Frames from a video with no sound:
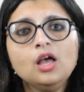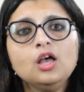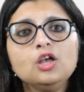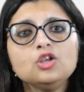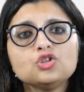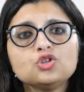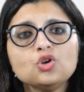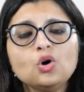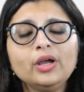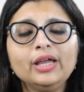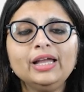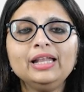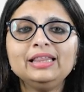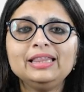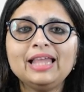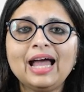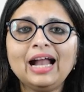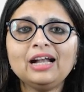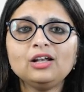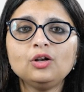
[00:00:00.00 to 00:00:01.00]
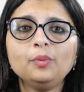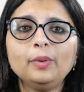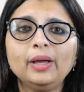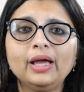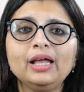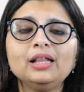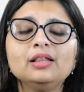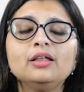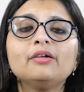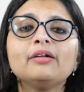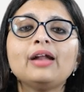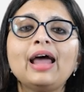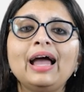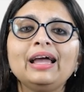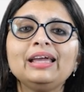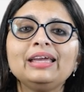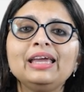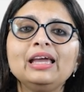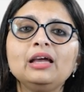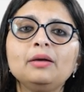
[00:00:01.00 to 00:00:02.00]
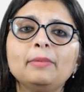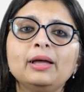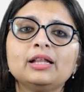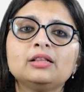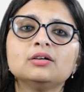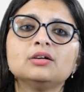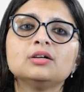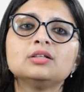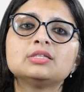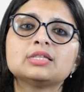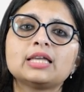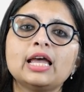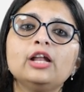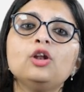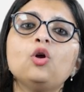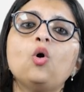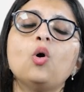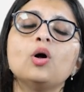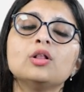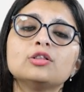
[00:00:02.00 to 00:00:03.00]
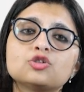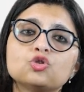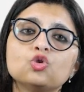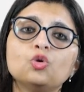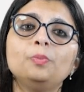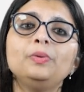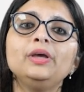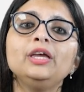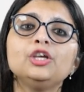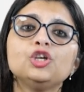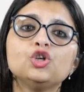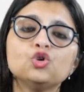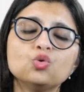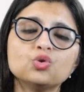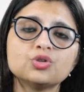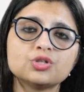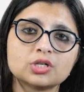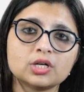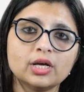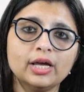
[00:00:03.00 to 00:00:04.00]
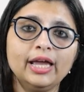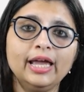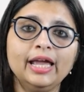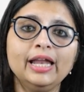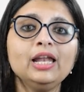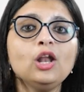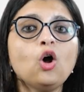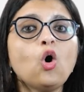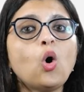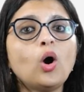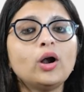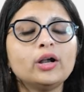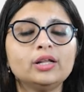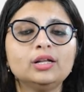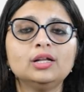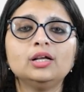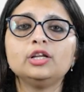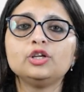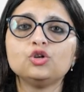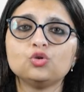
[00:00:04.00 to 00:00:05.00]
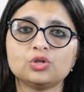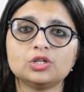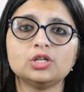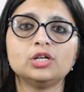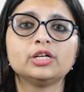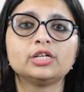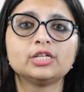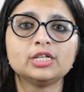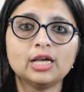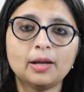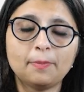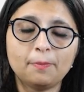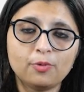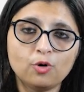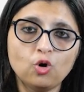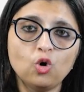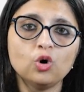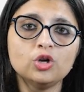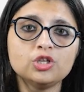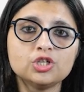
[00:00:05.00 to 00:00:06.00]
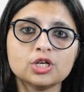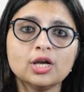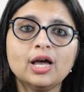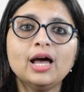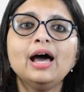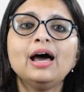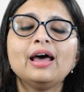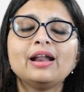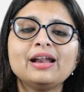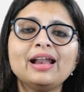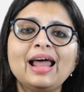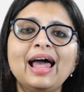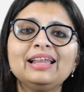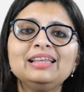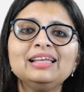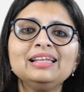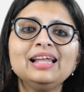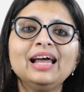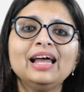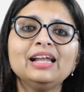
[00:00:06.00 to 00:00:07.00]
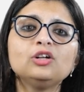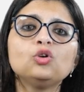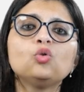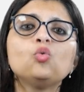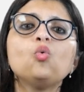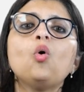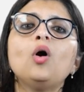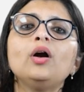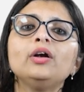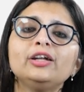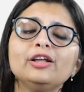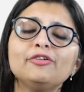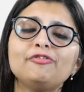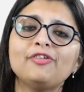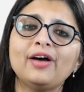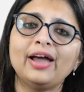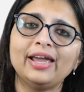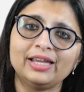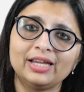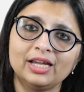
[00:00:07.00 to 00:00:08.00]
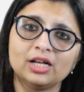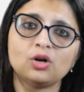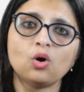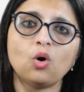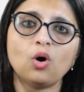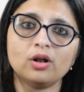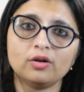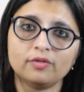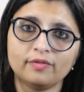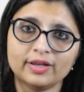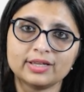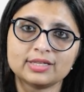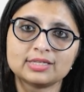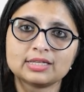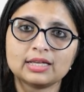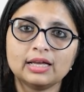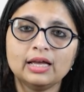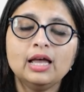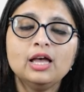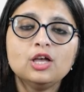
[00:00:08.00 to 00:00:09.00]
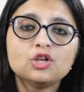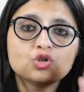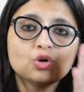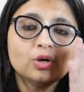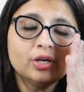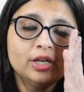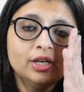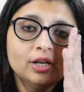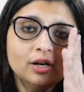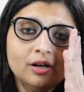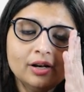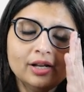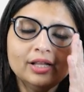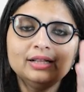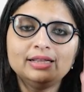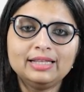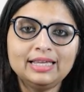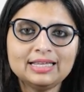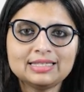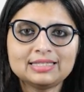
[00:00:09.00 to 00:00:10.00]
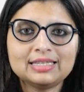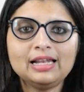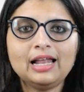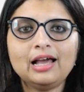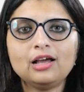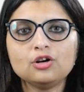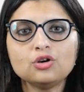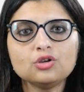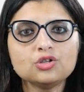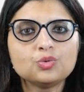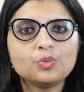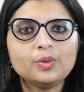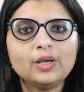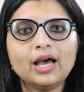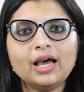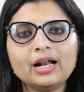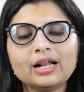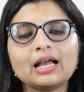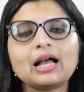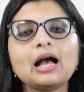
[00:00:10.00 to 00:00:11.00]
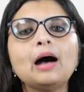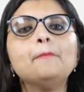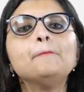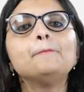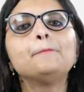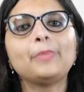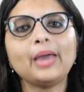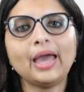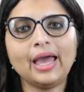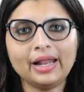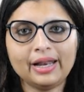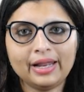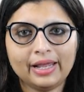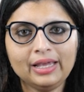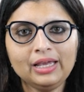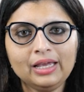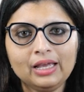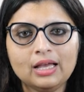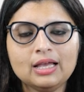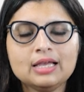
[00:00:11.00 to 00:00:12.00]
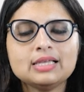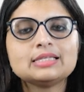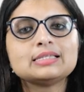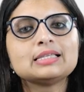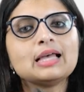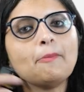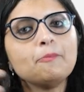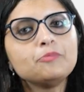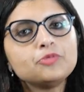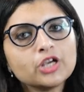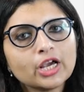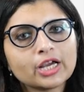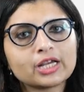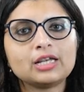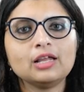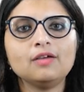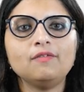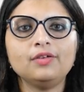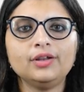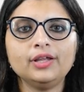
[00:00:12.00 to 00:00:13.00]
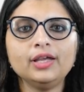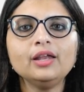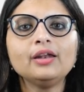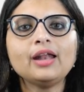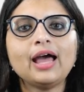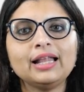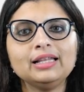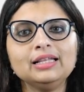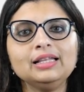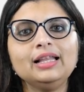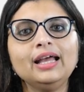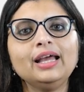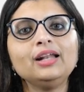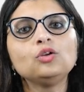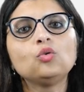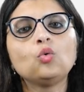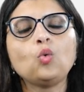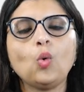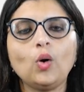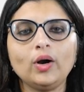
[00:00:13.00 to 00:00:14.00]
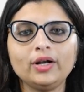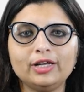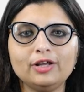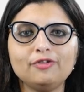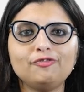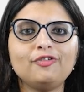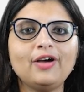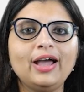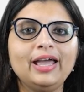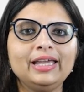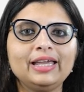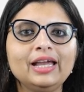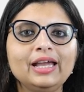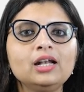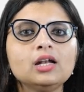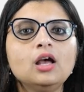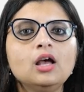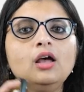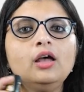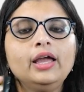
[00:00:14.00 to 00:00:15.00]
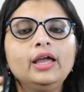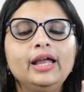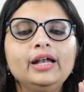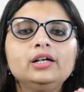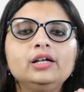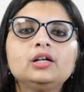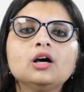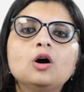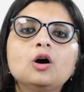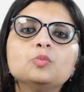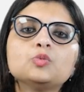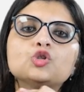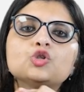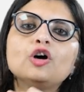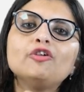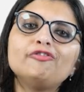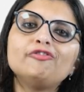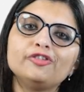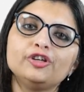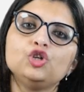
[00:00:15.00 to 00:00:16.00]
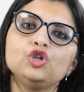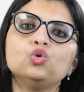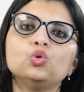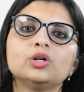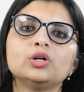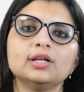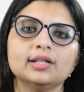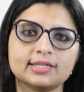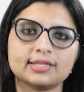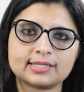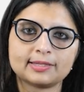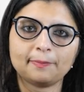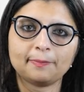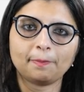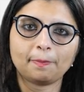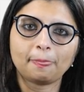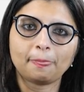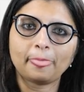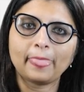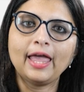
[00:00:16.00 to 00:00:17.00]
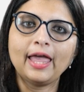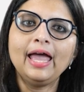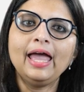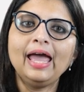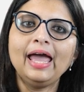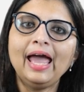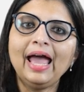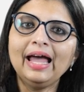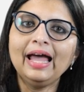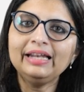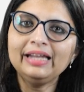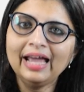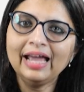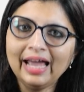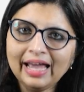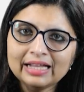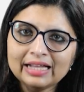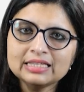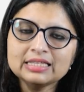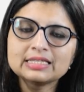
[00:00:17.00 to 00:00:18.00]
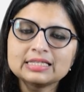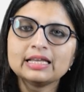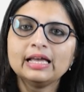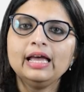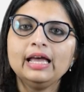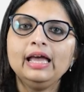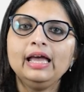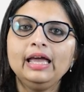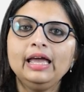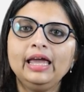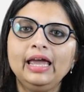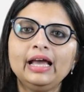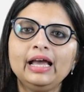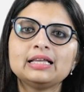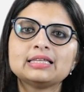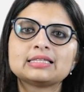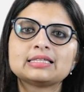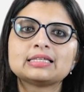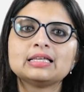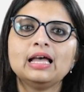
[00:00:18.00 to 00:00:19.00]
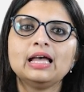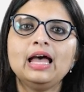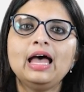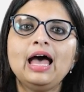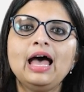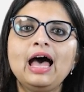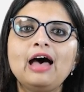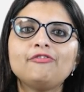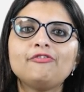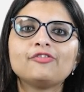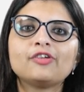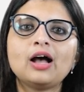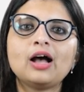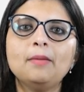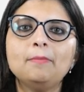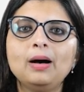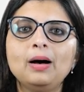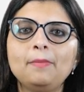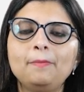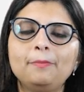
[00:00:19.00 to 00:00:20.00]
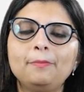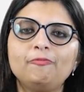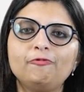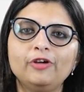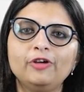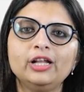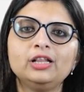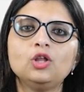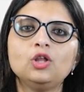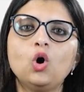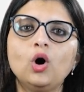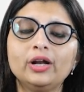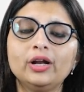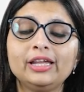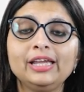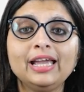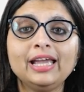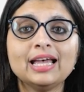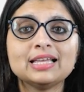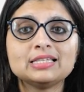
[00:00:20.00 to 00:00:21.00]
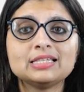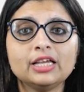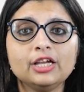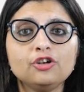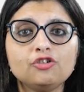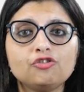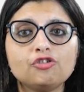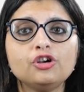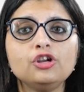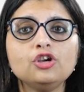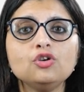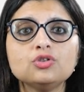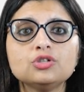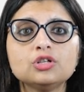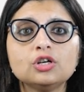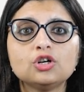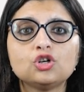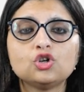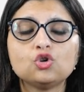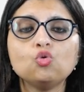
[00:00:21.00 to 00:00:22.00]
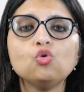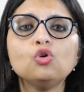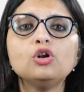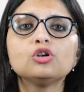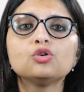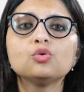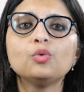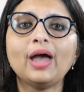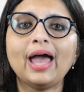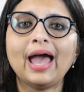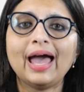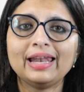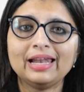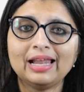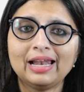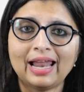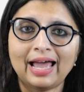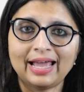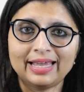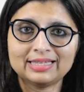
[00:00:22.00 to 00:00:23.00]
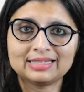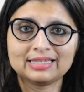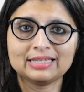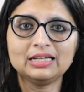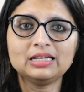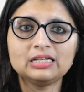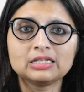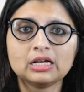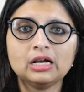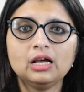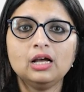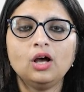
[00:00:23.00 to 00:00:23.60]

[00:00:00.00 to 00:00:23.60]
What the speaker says: So, in that way, the ranking methods can also be used in ordinal utility approach rather than quantifying it always. So, here in these scenarios we are comparing subjectively rather than quantifying it in terms of utils. And hence Hicks have come up with, or he has introduced a tool to analyze it